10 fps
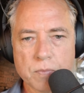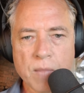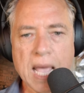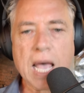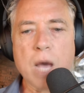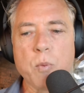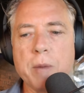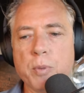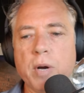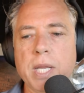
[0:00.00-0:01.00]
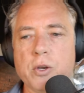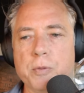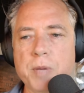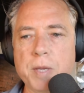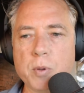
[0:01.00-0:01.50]
at what point
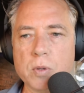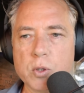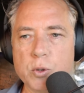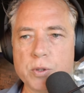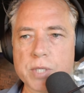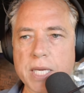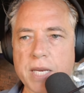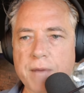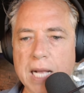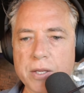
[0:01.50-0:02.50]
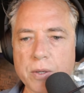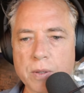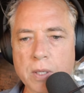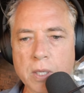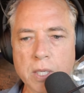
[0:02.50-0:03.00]
do people lose any value?
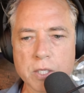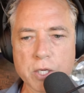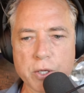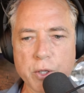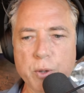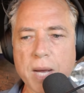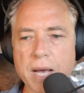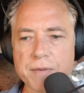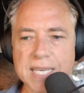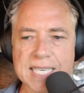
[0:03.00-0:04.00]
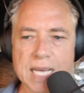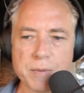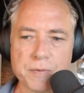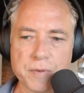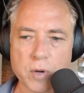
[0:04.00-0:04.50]
So you have
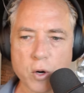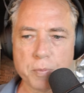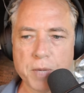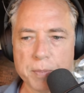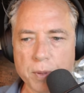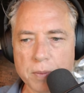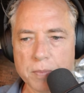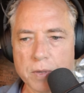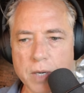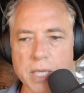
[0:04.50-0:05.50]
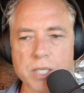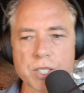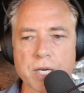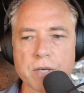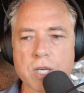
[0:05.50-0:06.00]
contempt for the old people, right?
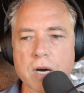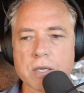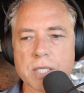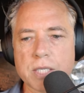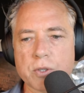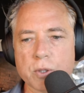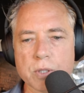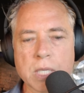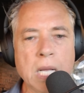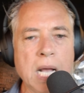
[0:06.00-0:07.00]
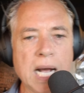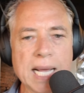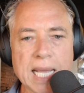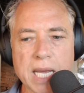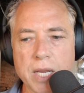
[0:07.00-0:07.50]
Gerontocracy drools. I
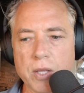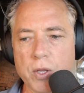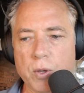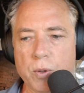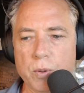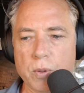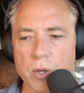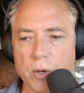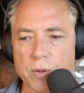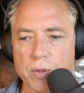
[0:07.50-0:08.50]
get it. You loathe